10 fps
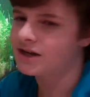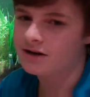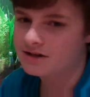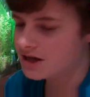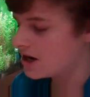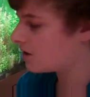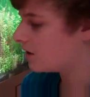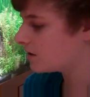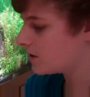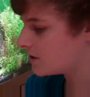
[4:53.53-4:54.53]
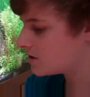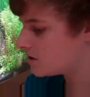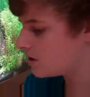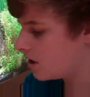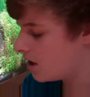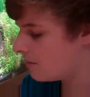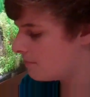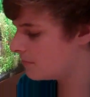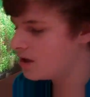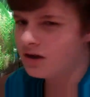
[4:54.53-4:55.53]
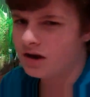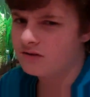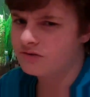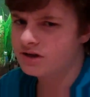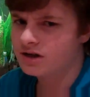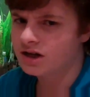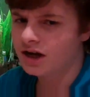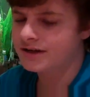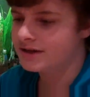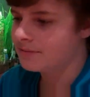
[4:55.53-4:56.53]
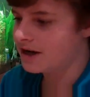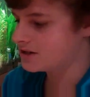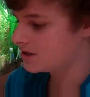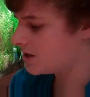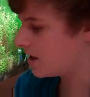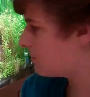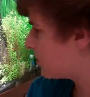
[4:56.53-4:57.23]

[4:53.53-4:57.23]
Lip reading: in a tank like this over a lightly planted tank,